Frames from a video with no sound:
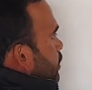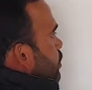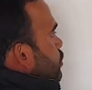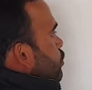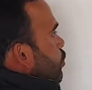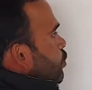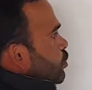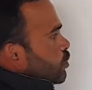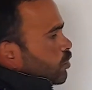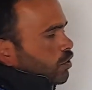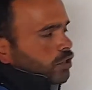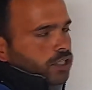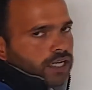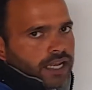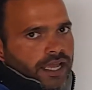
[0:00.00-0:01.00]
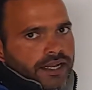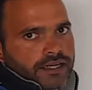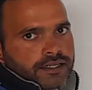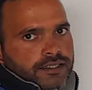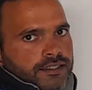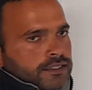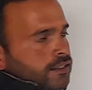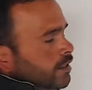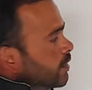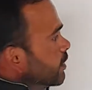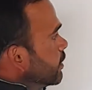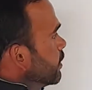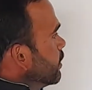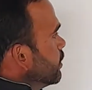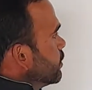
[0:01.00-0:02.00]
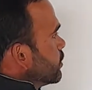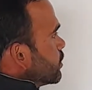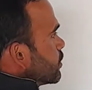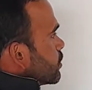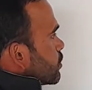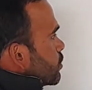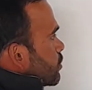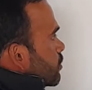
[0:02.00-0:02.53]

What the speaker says: this horizontal line, these